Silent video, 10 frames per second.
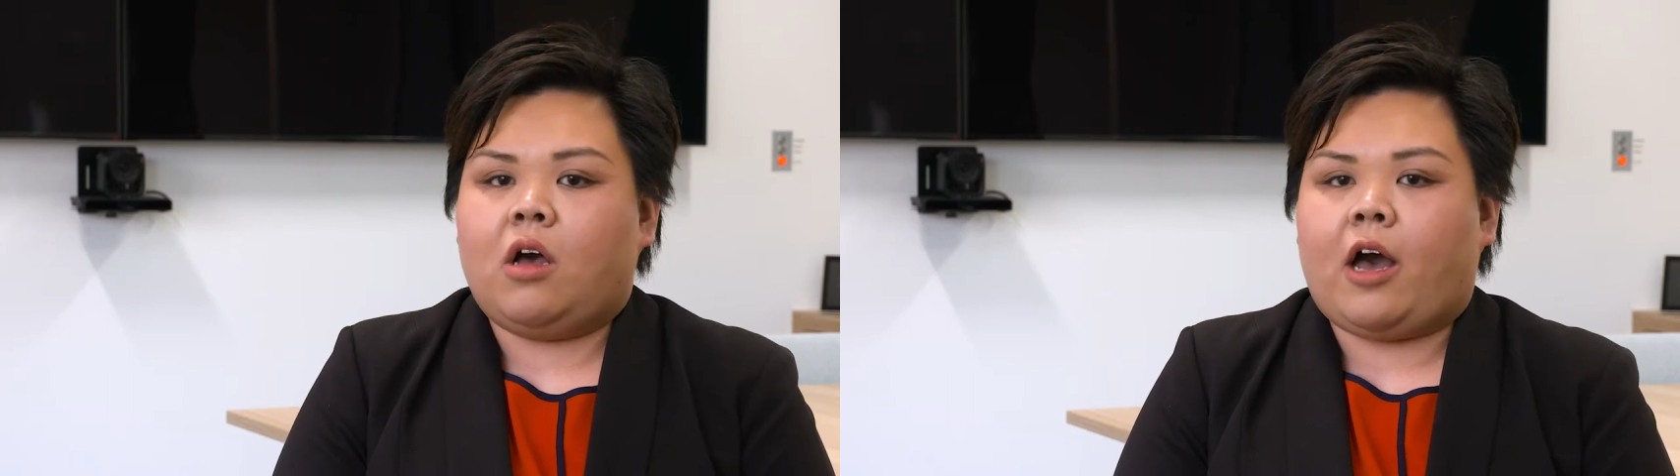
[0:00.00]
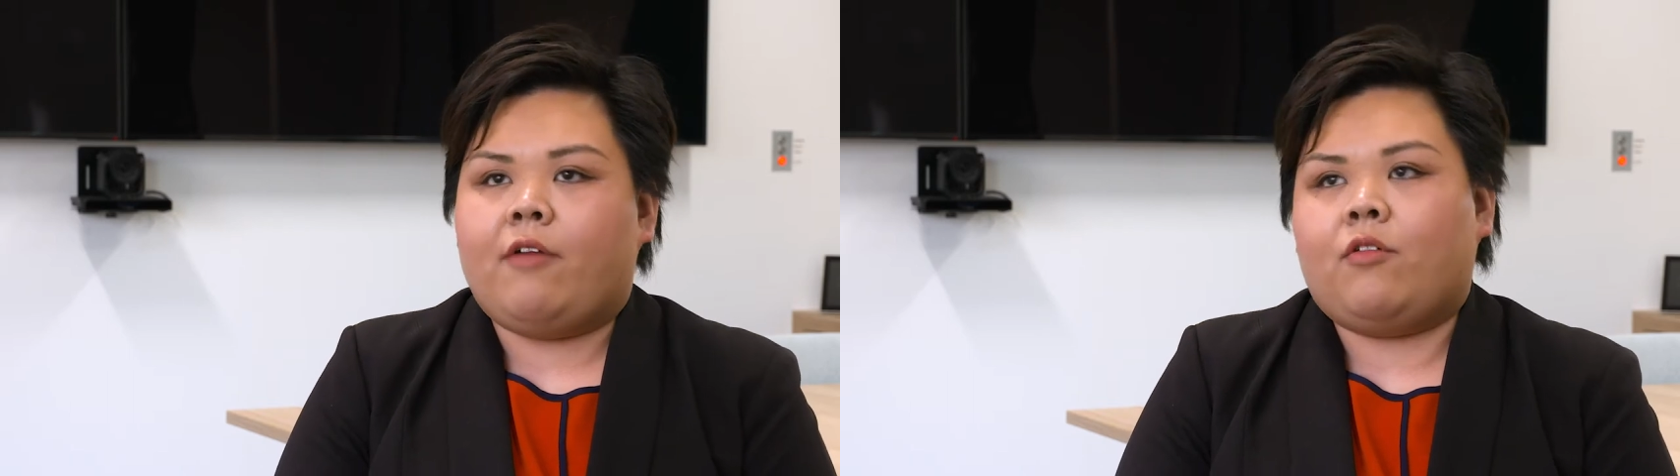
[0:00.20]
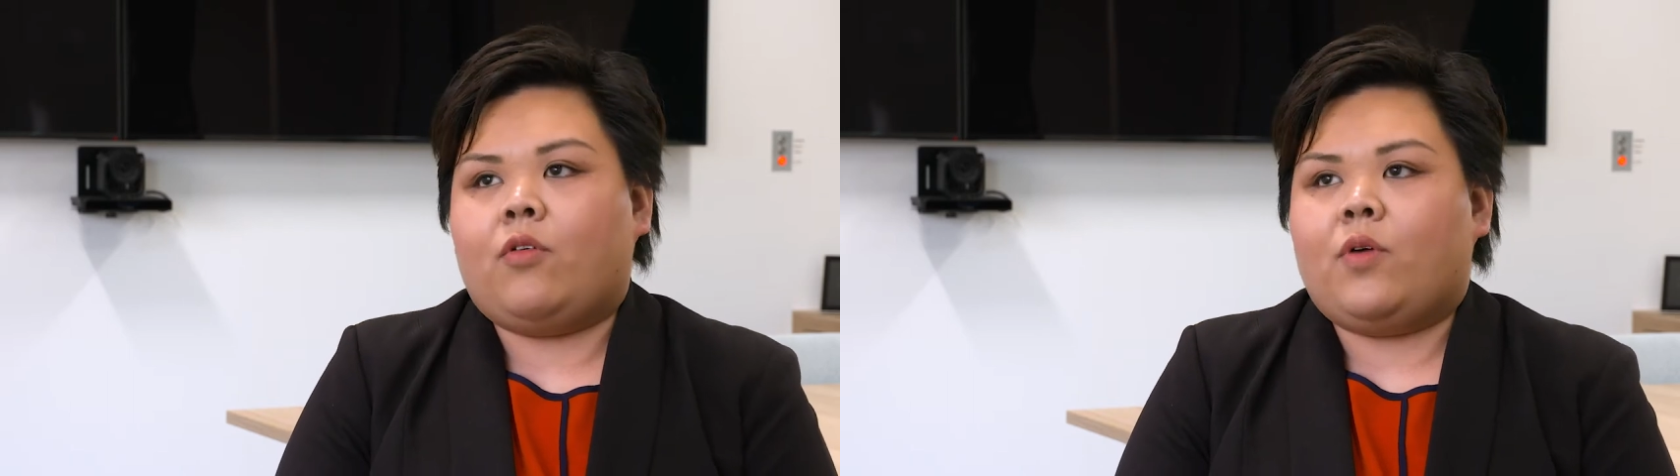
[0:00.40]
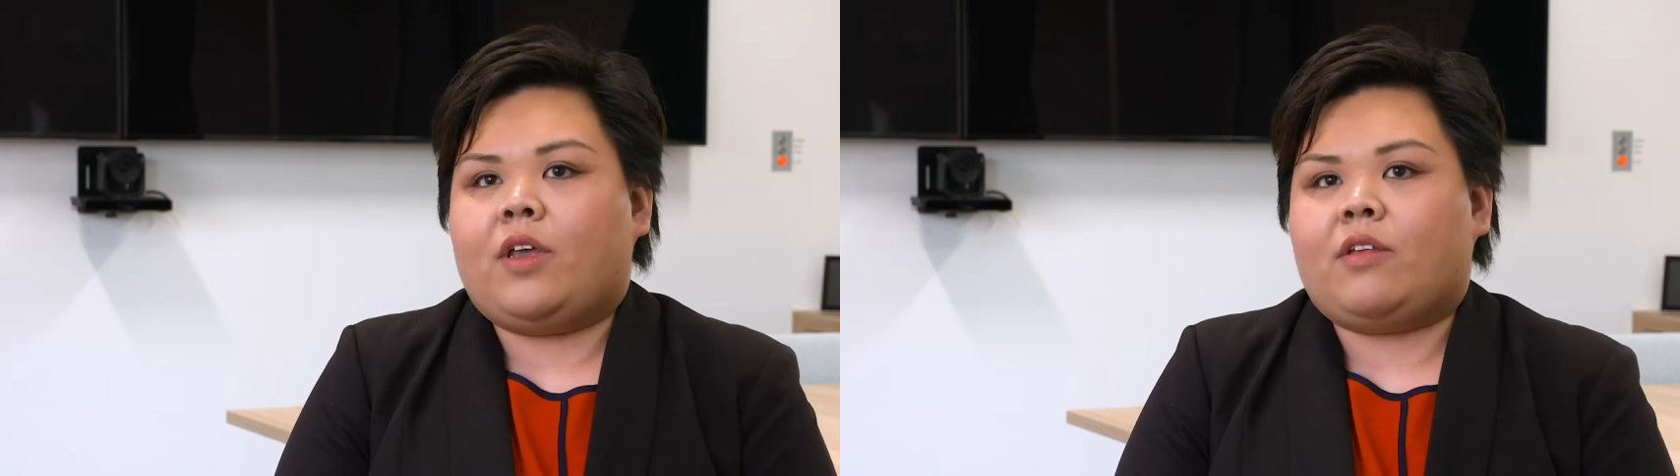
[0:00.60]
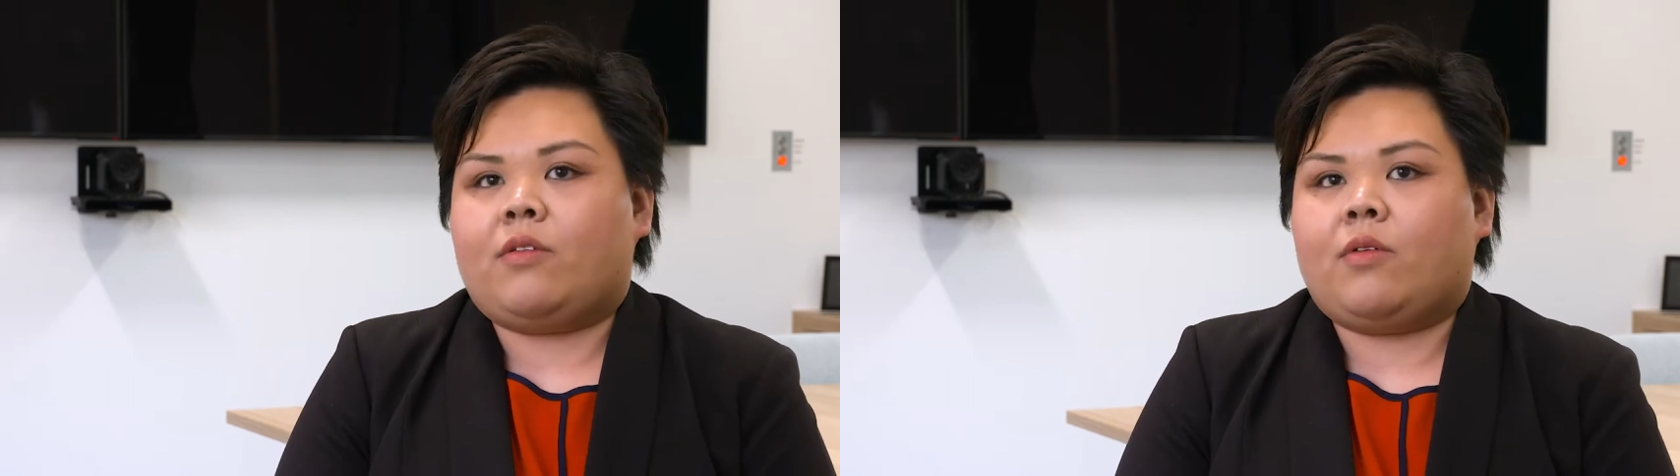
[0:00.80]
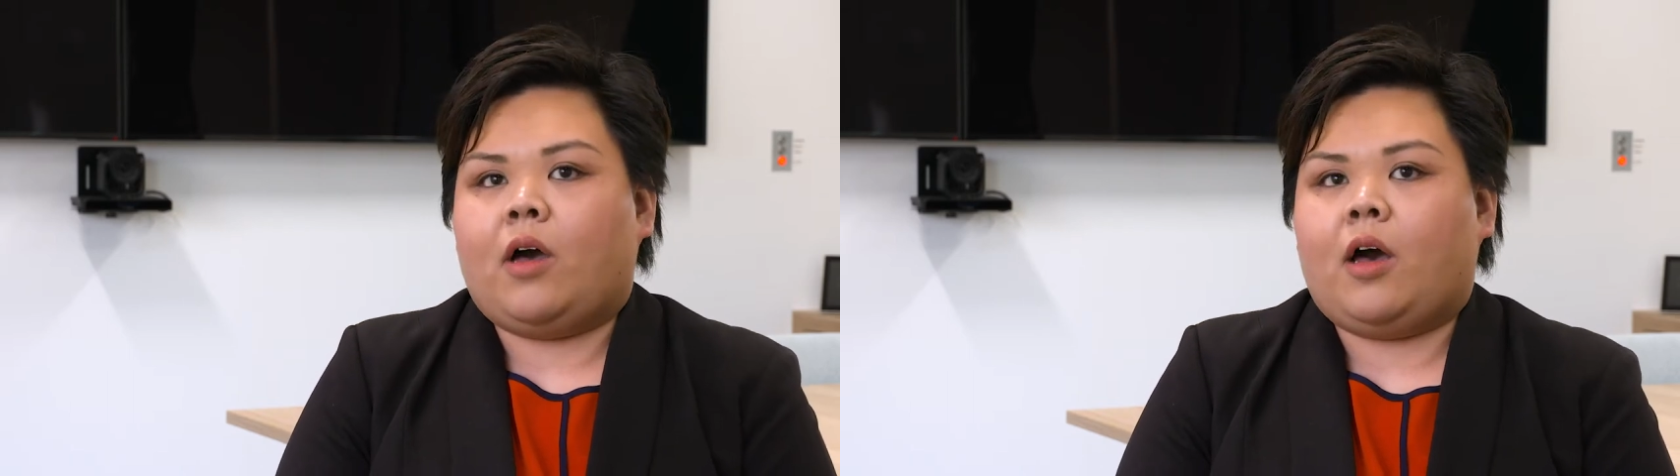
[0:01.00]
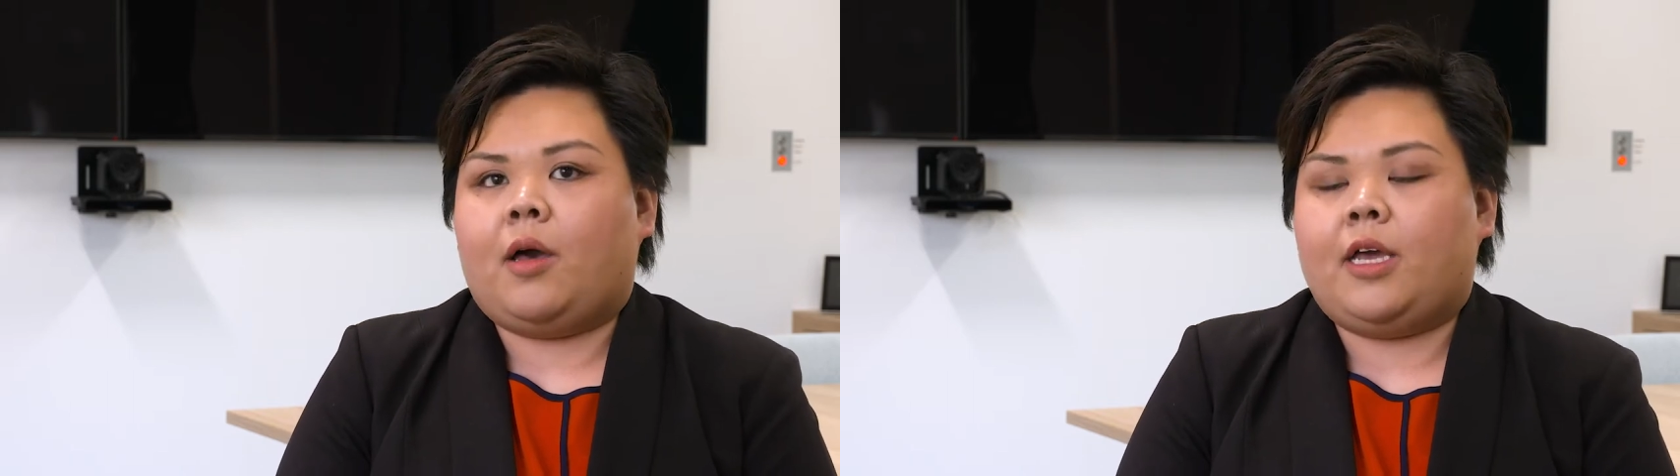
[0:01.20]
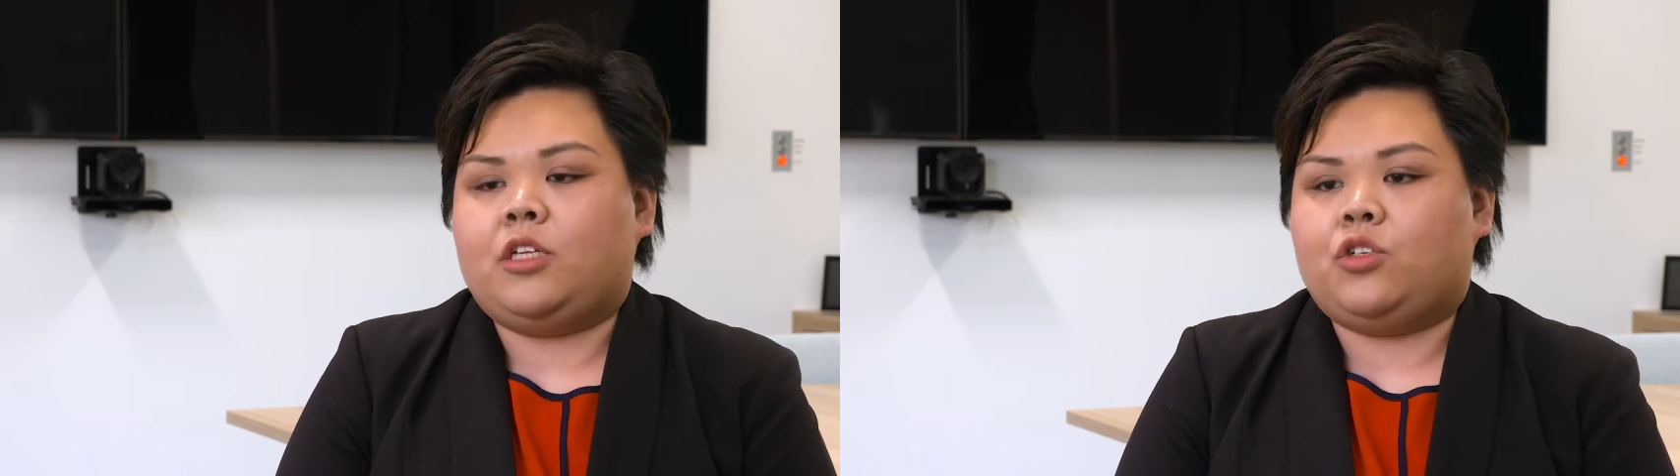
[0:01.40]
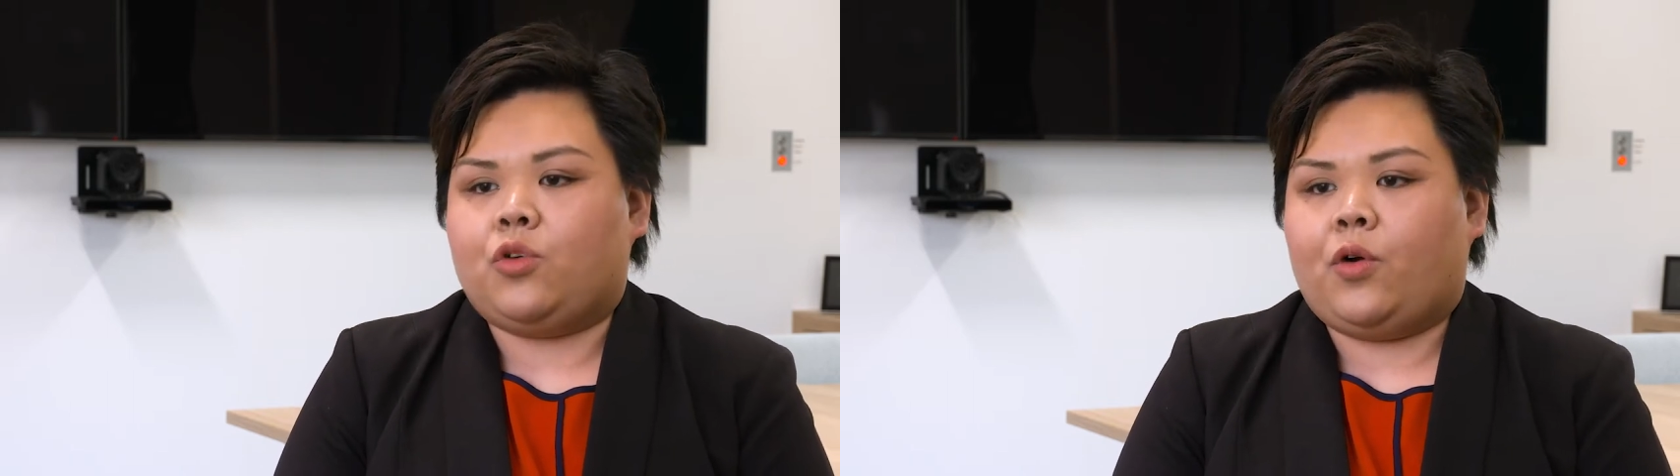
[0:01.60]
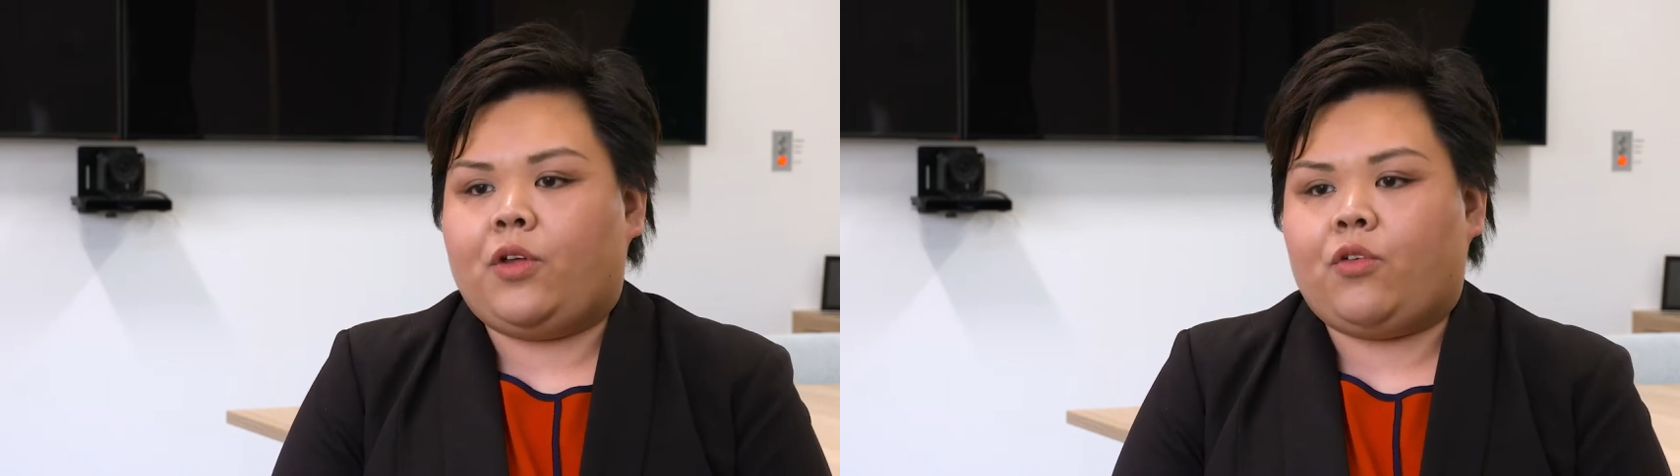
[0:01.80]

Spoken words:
I've always enjoyed